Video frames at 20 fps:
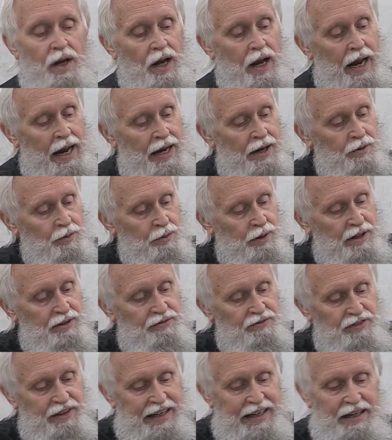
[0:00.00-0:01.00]
and
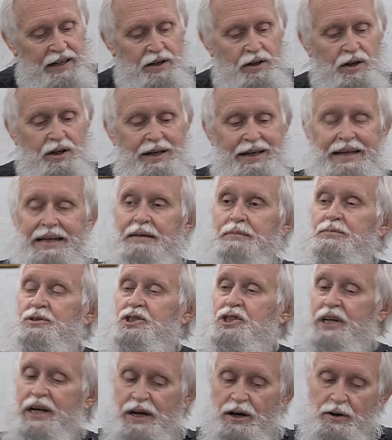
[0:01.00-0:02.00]
reveal
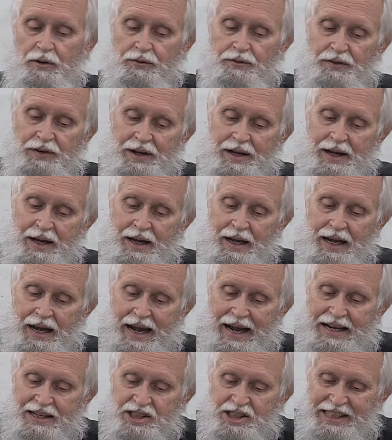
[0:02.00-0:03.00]
Himself
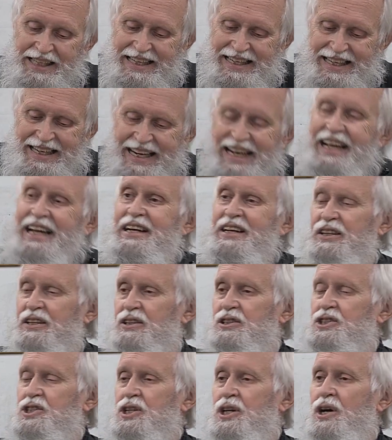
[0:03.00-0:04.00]
as He
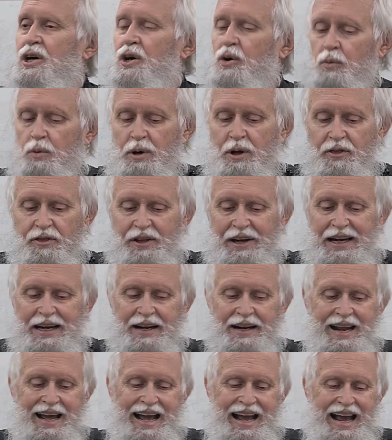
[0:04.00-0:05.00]
is
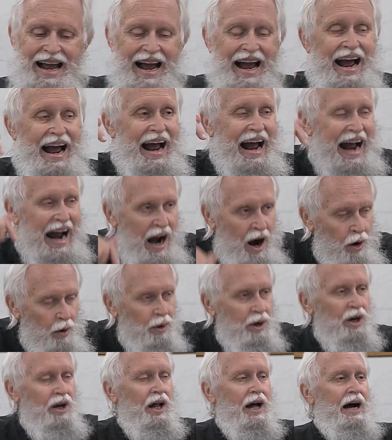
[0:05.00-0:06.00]
within
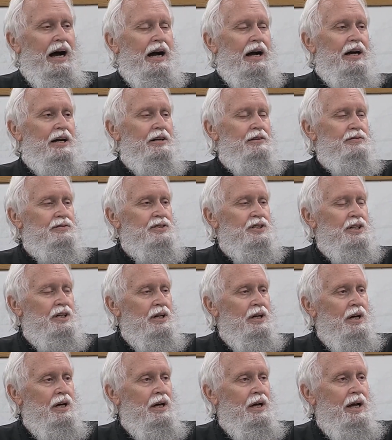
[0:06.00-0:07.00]
our lives,
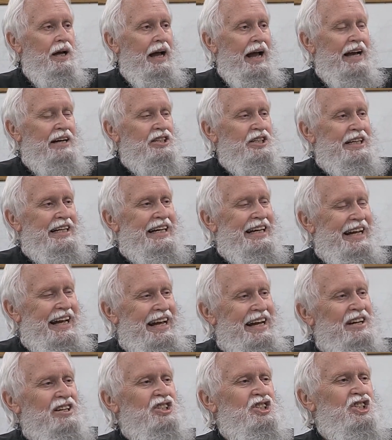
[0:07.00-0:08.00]
as He
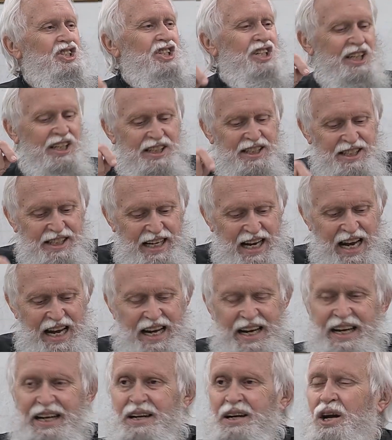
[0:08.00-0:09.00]
is
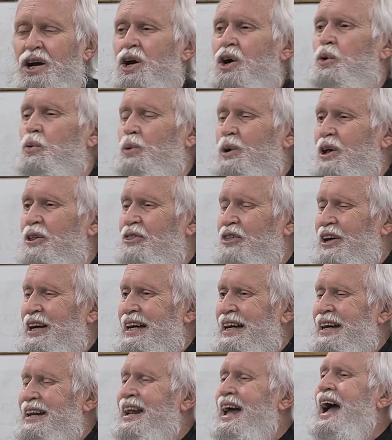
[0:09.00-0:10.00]
today
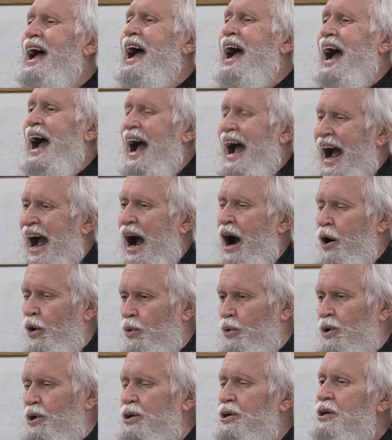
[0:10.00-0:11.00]
within
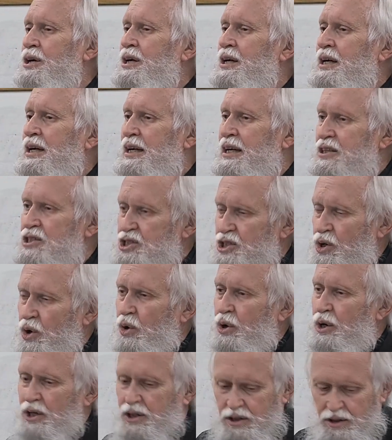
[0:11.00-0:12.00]
our
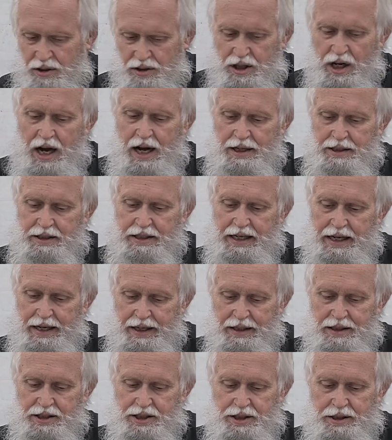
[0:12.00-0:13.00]
historical
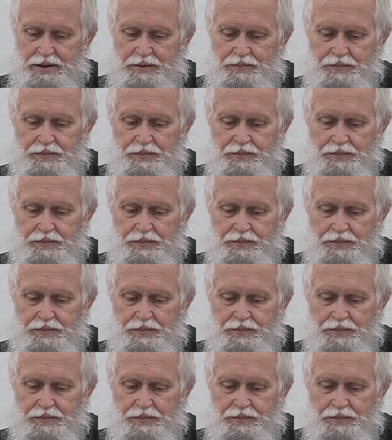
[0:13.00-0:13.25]
context.